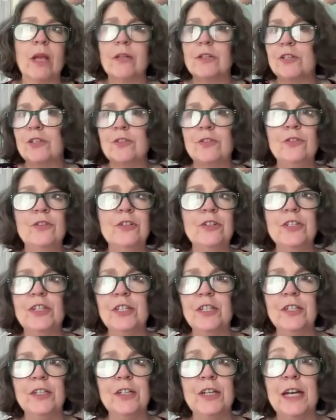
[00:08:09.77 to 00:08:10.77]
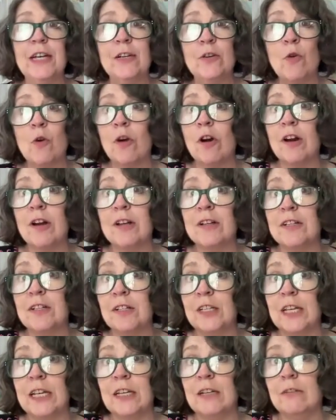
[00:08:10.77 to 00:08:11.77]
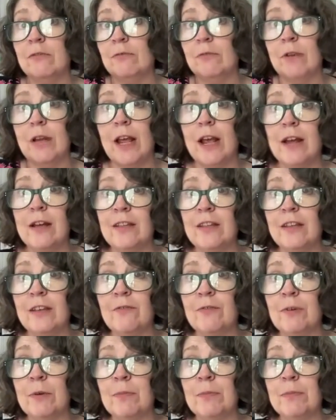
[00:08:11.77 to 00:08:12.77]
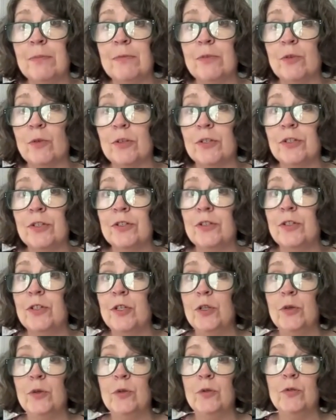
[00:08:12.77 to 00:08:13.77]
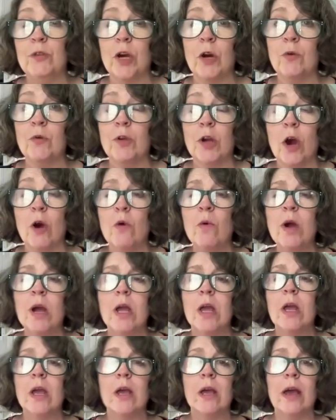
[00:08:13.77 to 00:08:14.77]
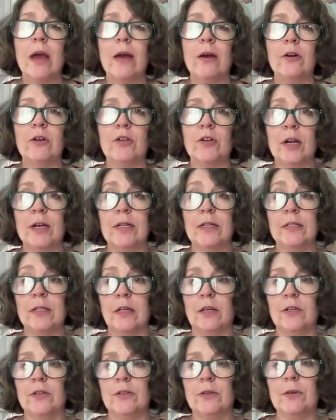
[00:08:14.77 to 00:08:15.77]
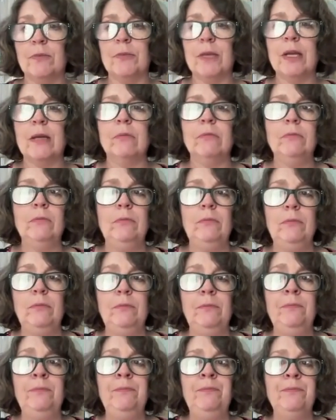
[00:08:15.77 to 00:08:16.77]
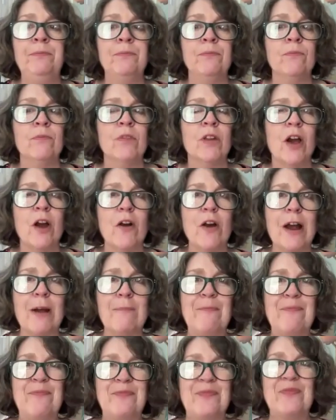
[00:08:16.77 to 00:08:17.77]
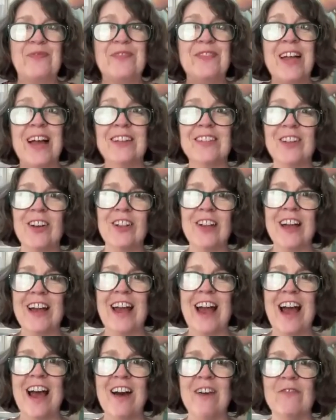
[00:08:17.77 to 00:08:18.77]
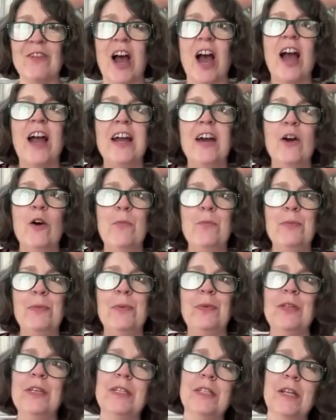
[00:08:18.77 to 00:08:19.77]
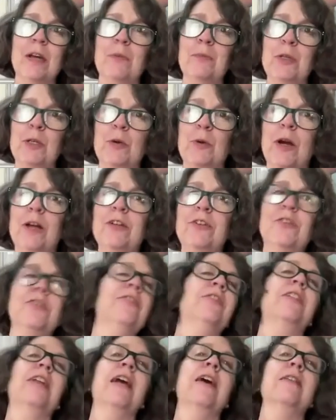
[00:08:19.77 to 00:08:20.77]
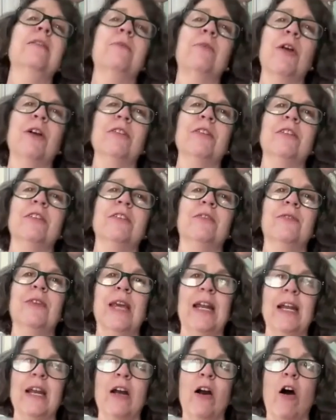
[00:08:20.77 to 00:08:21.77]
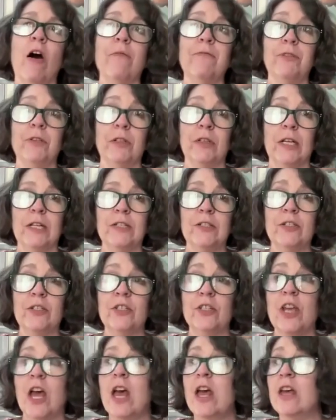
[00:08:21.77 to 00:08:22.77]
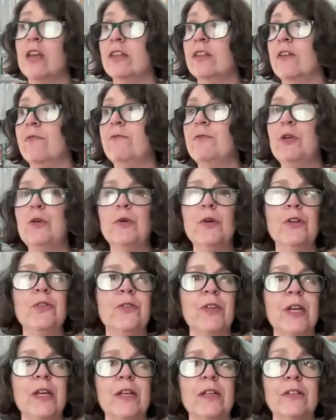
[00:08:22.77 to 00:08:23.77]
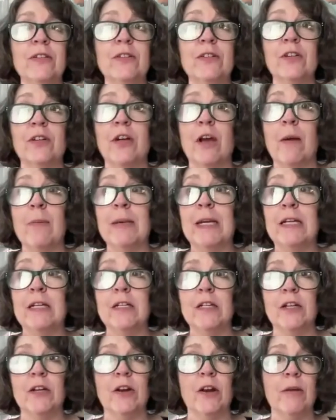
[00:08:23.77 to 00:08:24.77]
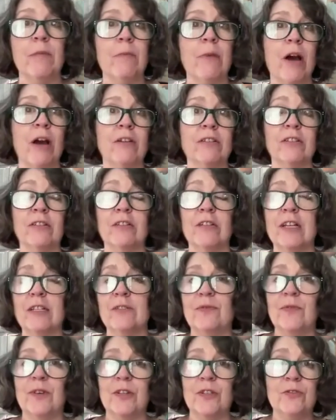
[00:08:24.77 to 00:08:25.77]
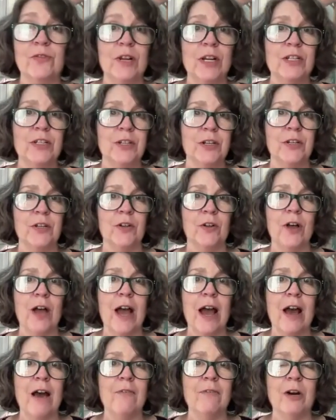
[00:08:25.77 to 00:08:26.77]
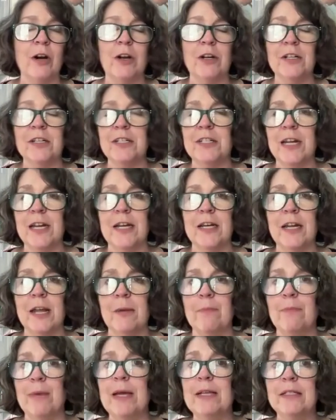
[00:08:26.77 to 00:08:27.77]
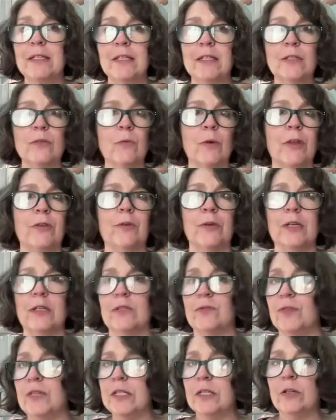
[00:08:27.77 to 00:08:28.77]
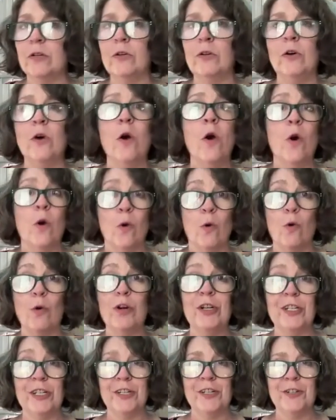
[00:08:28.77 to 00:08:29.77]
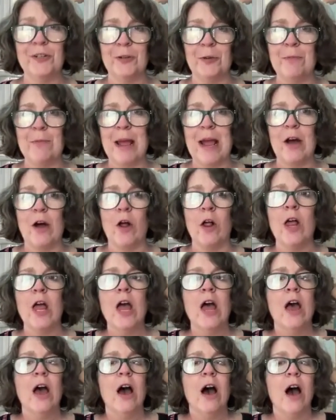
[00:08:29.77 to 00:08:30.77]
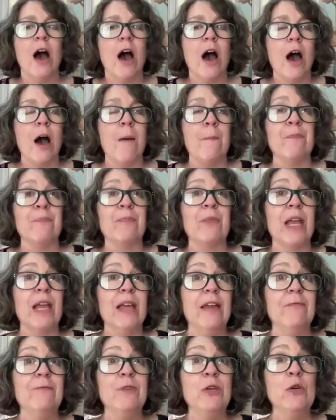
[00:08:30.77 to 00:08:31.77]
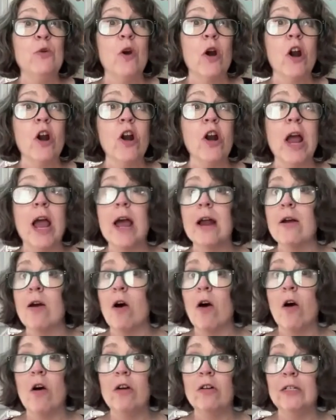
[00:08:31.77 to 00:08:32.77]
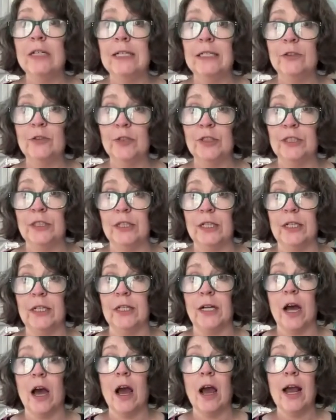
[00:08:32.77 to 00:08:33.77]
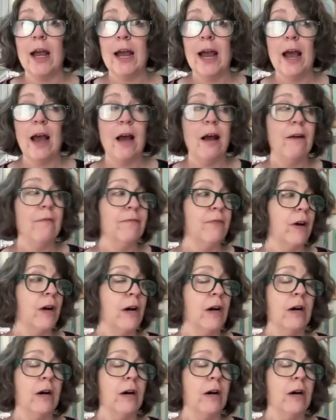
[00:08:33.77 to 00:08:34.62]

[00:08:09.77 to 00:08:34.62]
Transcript: Just learn to ignore and delete anything from sources you don't know and are trying to sell you something. All right. That's all I have. I hope this helps you understand the process of getting off the lists. The fewer things that are coming into your inbox, the less frustration you'll have on a day-to-day basis, whether it's physical or digital mail. If you are at all interested, I have